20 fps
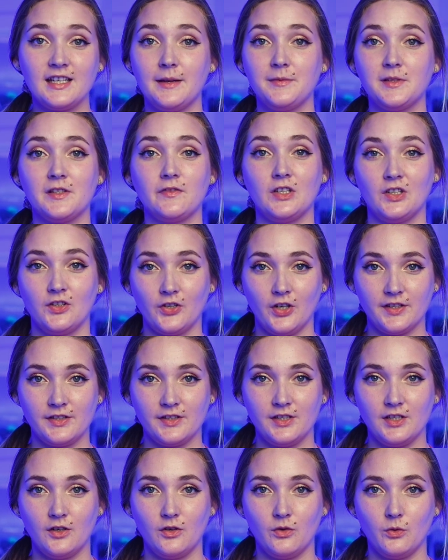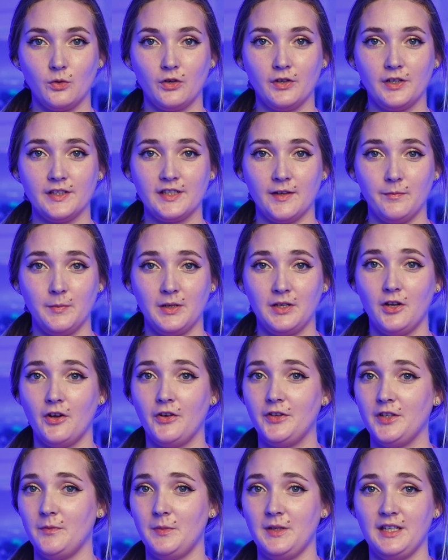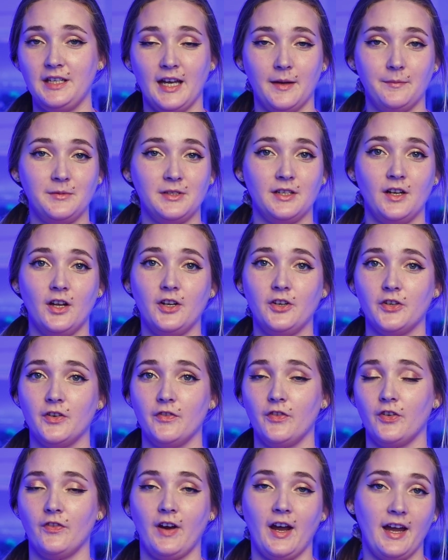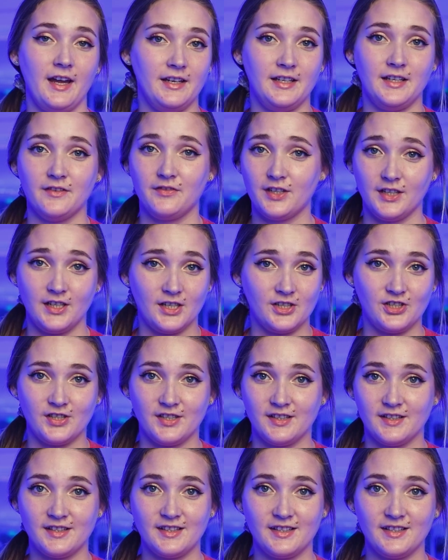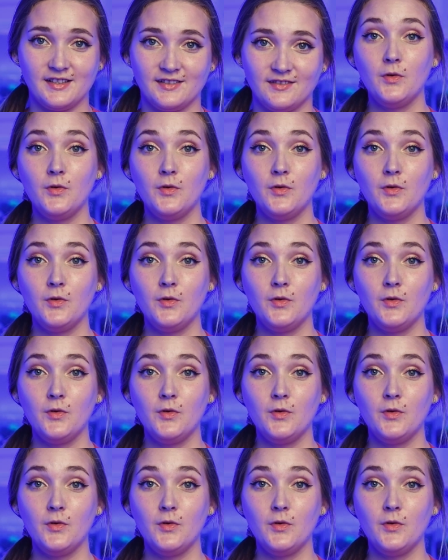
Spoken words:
types of encrusting corals have been known to be kept in under a variety of conditions.